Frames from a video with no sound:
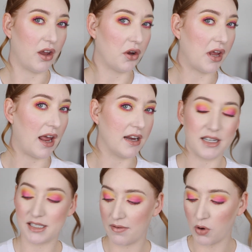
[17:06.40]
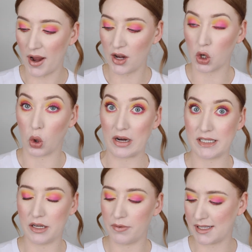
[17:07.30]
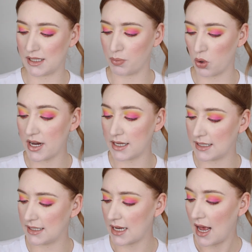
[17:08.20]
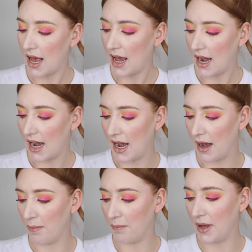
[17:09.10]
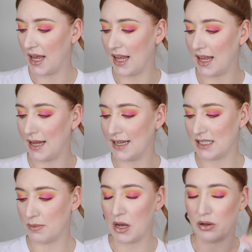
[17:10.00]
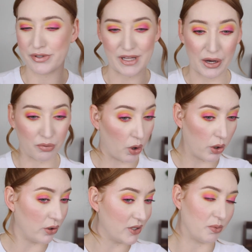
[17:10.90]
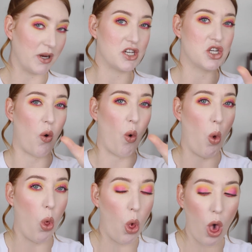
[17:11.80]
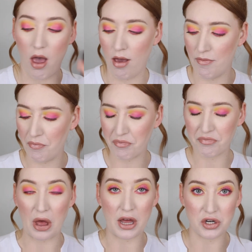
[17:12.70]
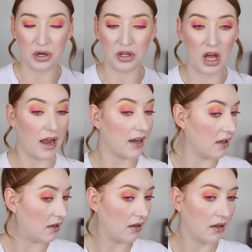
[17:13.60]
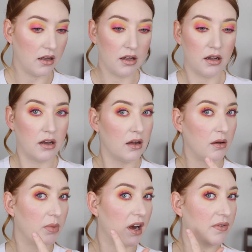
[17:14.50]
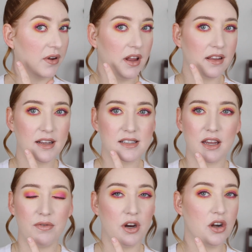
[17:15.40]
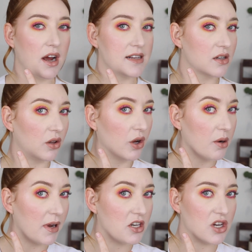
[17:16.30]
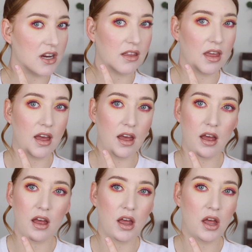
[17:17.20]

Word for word: Okay, it does have quite an aggressive spritz. It smells like rose, which I don't like. But I feel like that's given a nice glow to my cheek there.